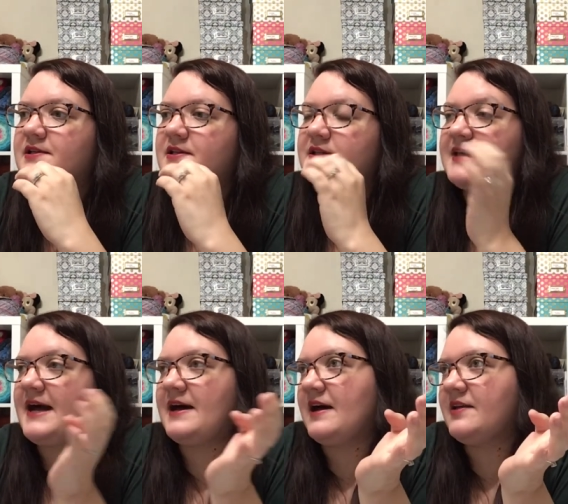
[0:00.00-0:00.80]

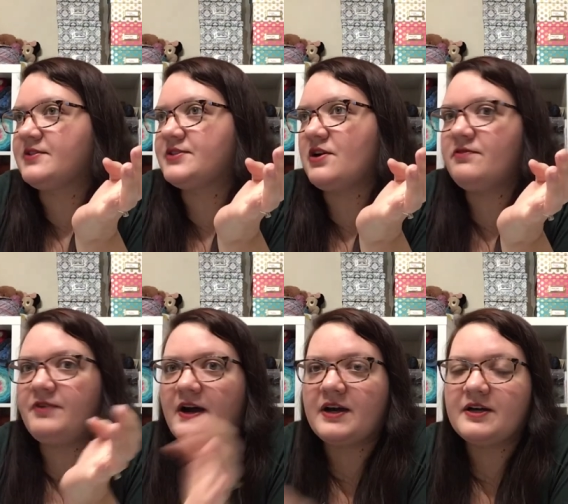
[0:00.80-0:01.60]
yeah, so
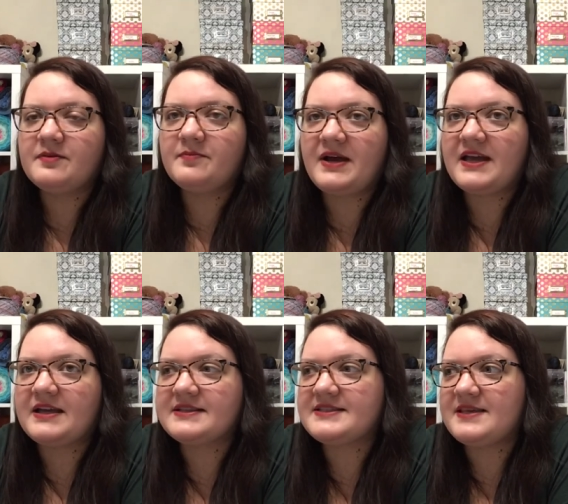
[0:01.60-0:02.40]
far
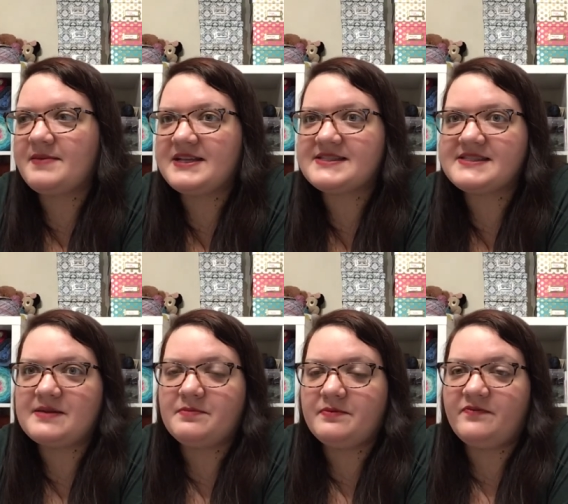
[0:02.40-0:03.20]
my teammates
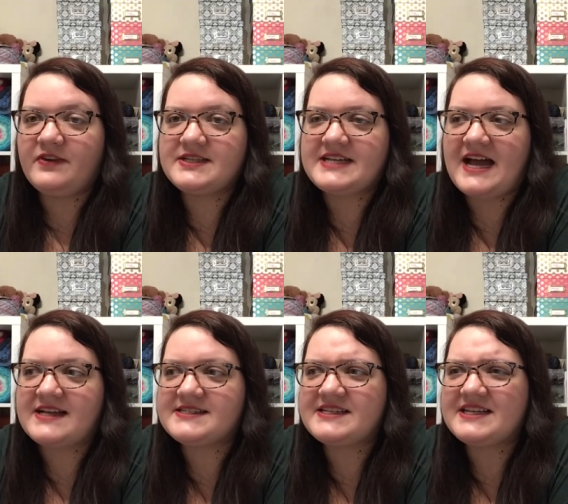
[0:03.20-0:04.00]
seem
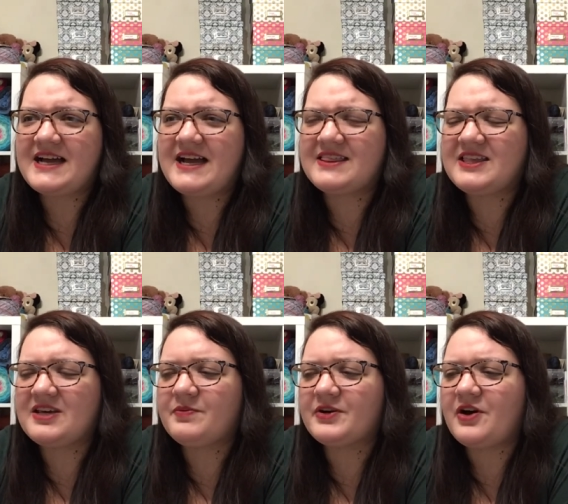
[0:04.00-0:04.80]
fantastic. I
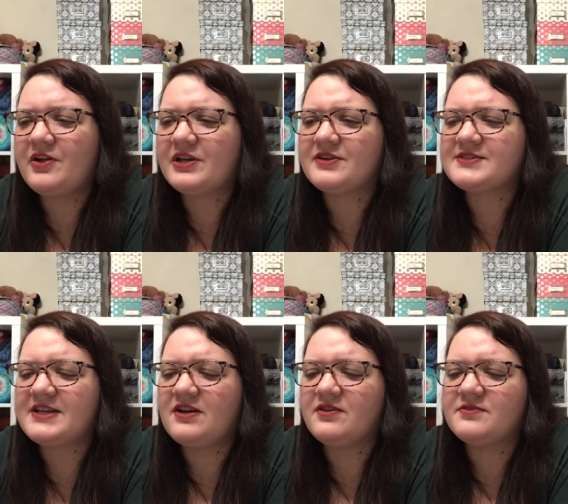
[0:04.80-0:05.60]
think we're calling
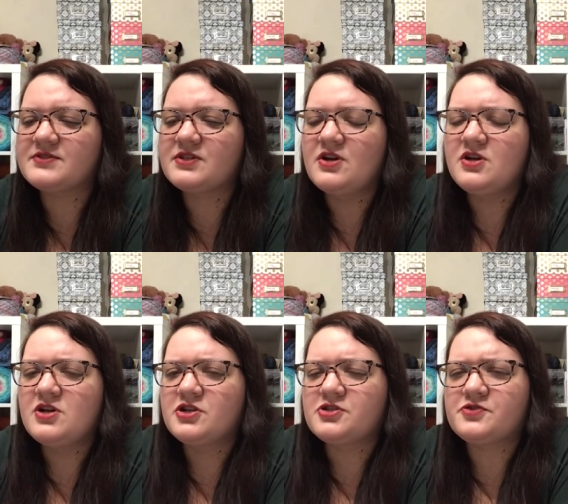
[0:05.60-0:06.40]
ourselves
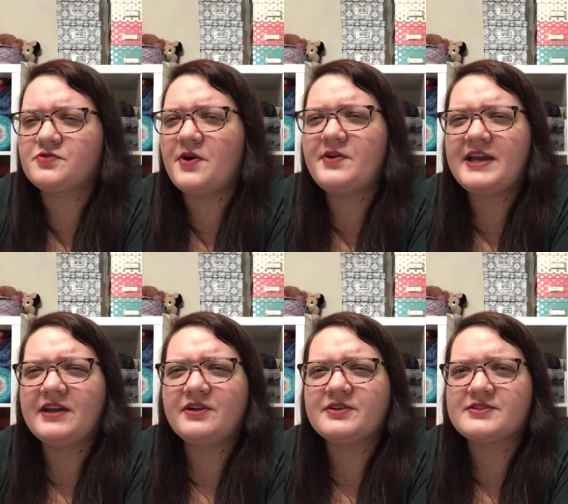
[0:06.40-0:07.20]

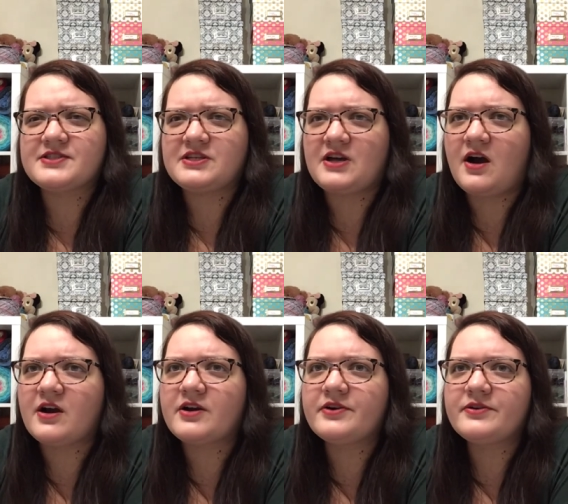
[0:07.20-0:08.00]
Schrodinger's
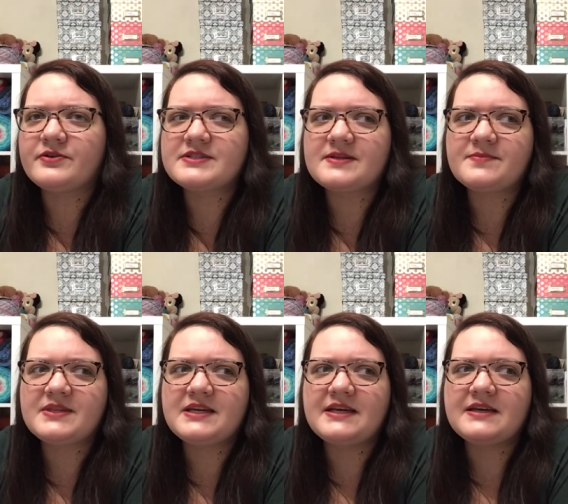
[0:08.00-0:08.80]
Yarn or
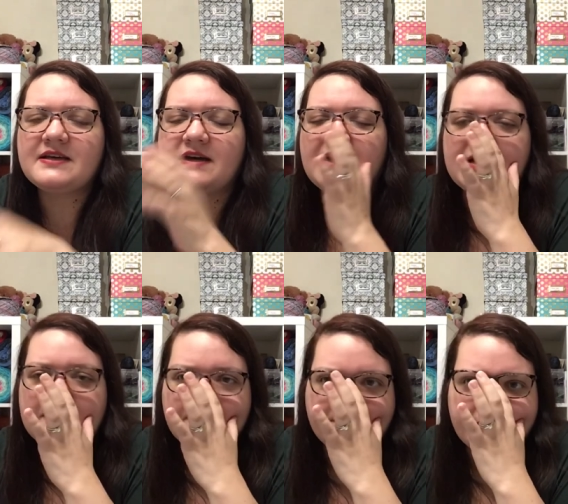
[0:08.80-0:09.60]
something.
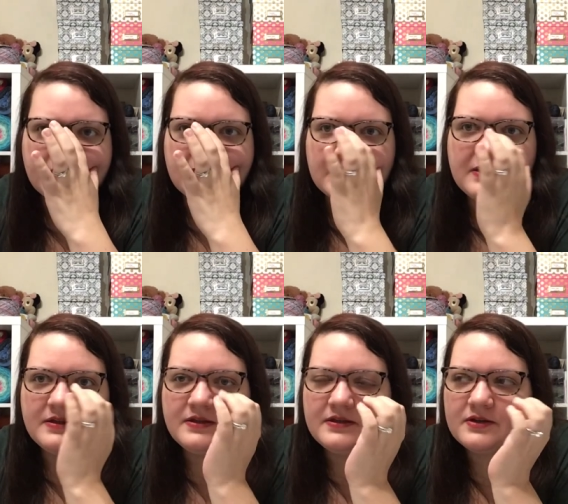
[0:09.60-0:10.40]
Um,
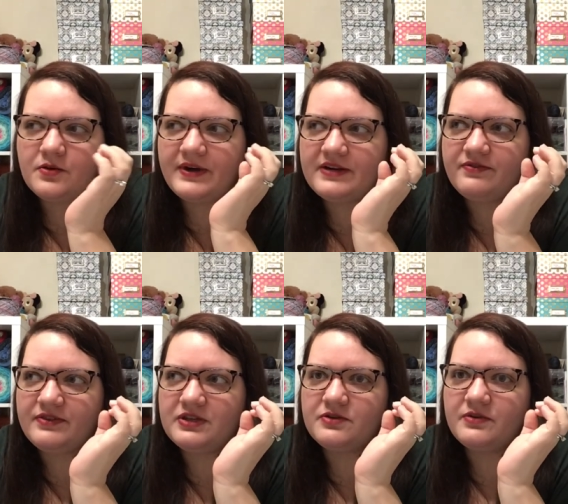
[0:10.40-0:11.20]
quite a
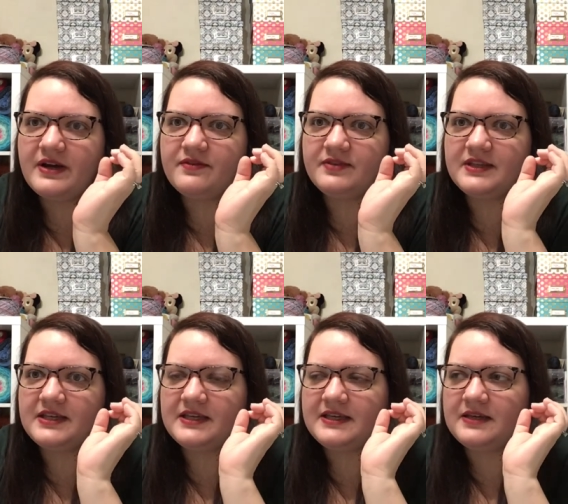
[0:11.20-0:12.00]
few of
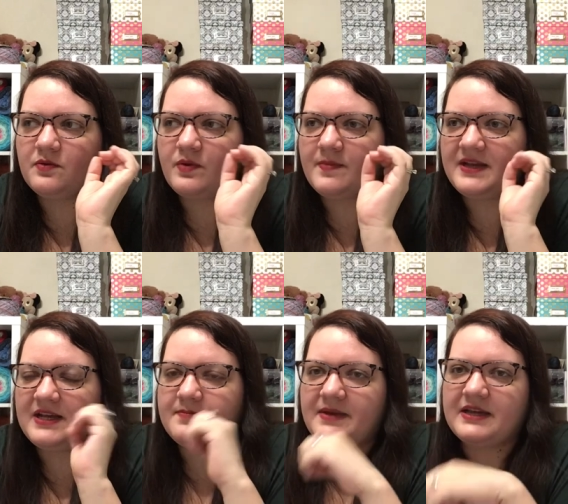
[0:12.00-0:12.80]
the women
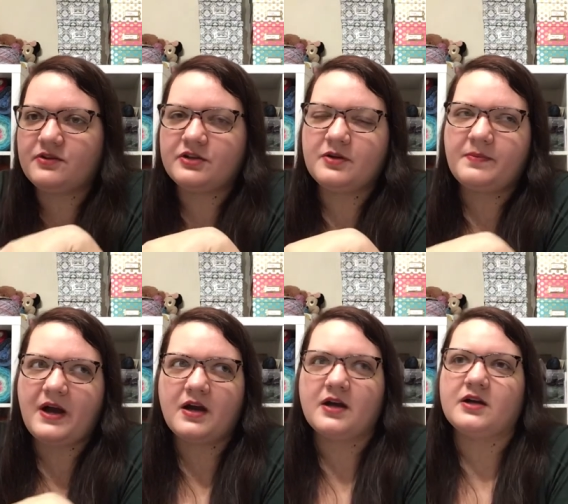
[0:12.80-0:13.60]
in my group
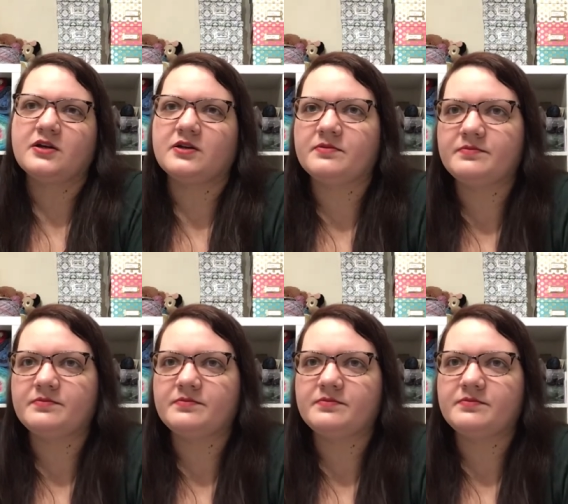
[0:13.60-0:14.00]
are